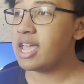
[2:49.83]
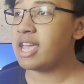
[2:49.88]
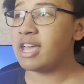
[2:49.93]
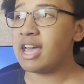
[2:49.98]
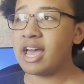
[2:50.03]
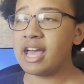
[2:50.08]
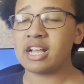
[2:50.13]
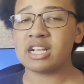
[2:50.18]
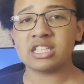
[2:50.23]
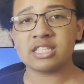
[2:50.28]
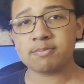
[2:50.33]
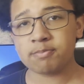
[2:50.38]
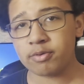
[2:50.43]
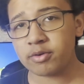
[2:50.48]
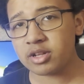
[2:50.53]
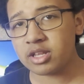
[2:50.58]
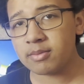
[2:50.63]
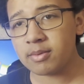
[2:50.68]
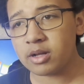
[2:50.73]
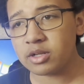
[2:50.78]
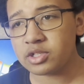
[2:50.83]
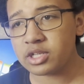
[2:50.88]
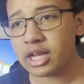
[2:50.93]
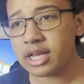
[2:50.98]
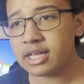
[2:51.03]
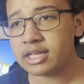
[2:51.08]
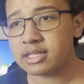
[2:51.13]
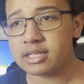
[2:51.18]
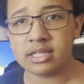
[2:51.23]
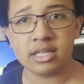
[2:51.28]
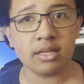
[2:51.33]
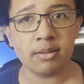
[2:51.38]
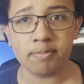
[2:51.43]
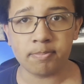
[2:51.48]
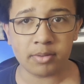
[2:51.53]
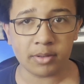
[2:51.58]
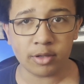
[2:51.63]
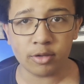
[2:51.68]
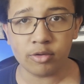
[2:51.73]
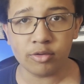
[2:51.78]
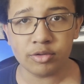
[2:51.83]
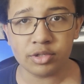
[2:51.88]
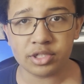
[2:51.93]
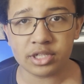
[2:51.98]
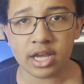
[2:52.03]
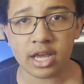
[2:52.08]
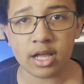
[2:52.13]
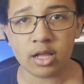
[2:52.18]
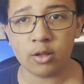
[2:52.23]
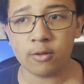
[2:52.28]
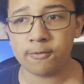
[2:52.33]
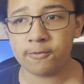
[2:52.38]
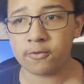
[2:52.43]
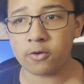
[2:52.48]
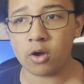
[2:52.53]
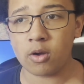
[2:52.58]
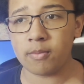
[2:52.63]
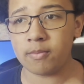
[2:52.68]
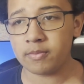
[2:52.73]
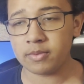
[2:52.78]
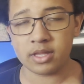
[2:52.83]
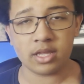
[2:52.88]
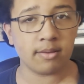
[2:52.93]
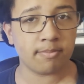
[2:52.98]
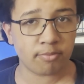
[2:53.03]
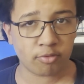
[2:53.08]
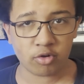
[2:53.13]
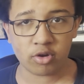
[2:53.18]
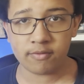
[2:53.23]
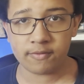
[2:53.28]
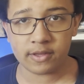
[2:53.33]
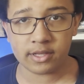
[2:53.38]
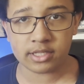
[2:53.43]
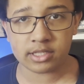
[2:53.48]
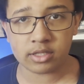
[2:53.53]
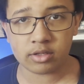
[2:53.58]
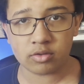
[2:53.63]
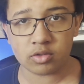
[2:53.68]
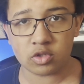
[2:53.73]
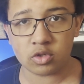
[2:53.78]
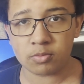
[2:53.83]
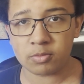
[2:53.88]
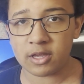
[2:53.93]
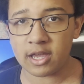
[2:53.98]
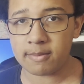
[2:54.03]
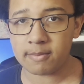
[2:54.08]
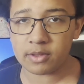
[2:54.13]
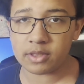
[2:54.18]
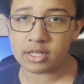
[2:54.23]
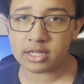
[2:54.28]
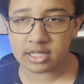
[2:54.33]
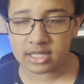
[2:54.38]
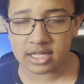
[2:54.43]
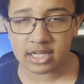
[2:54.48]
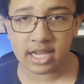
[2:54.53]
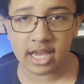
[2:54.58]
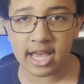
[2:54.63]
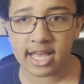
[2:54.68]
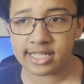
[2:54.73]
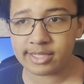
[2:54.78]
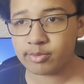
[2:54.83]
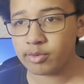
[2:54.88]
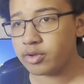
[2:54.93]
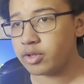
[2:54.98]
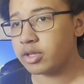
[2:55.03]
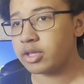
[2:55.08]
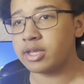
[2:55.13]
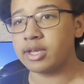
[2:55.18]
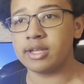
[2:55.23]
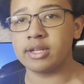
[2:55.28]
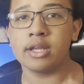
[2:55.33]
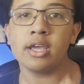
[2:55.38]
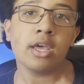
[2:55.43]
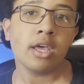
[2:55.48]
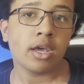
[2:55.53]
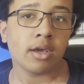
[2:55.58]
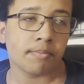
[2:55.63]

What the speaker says: It acts pretty much as the blue shell from the previous New Soup game on the DS, where you can